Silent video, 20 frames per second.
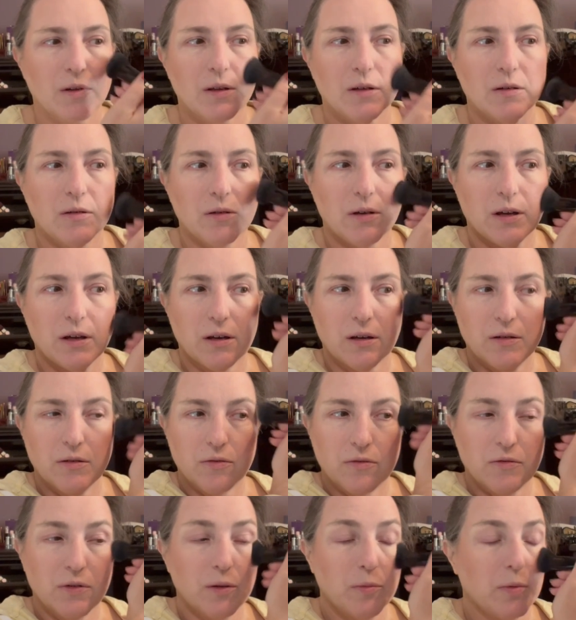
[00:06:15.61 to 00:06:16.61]
okay,
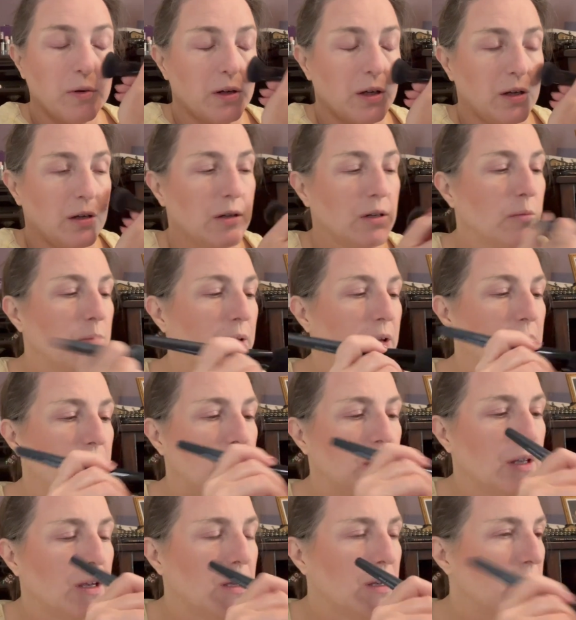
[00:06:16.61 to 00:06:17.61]
I feel pretty good about
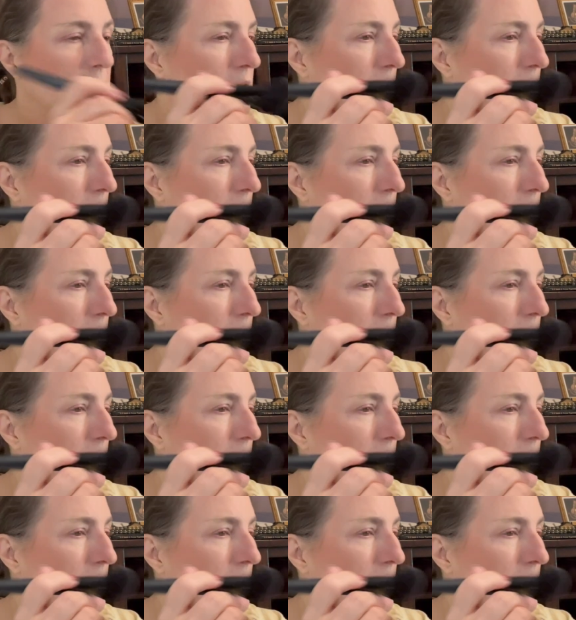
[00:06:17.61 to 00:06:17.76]
that.